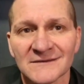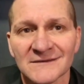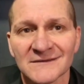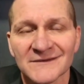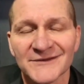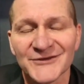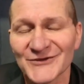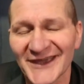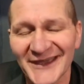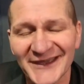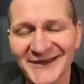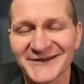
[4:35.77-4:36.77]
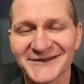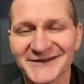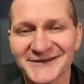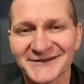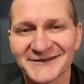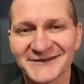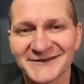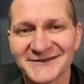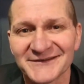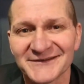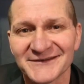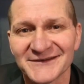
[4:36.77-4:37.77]
You can't.
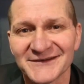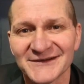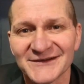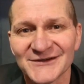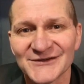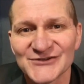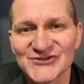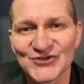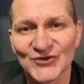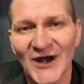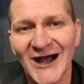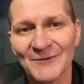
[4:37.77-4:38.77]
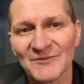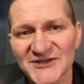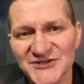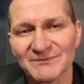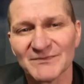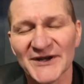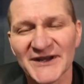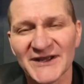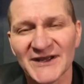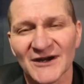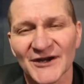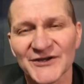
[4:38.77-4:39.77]
So how much money
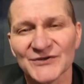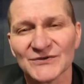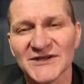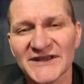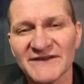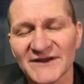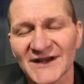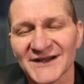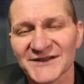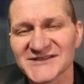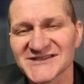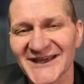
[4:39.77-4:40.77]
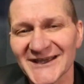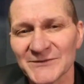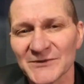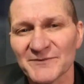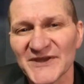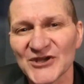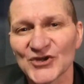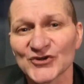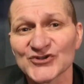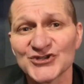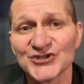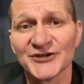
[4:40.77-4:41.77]
are you leaving on the table
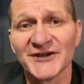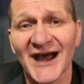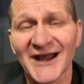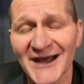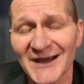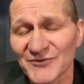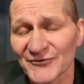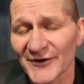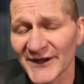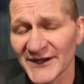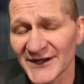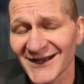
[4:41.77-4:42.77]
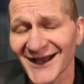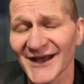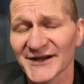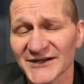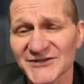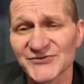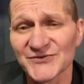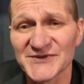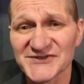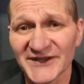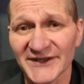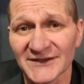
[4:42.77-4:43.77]
because you're not operating at
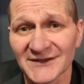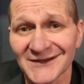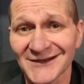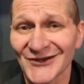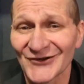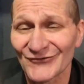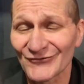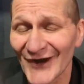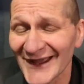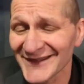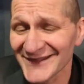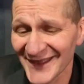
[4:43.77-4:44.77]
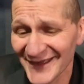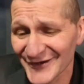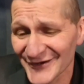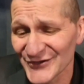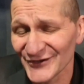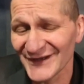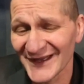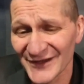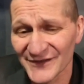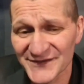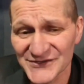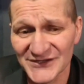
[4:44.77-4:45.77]
100%? Right there, your
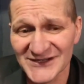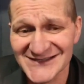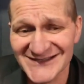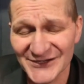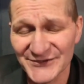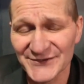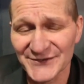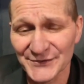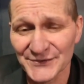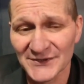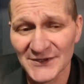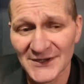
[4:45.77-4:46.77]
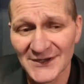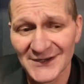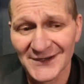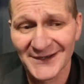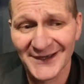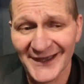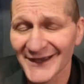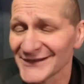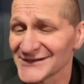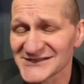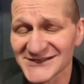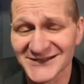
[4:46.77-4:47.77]
health is going to tell you, hey,
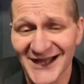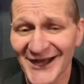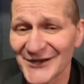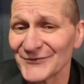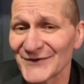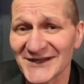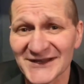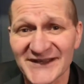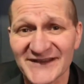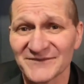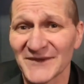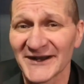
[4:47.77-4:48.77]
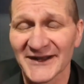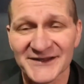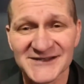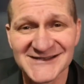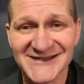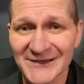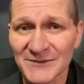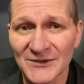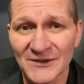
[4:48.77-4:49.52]
listen, I don't want to leave money on the table.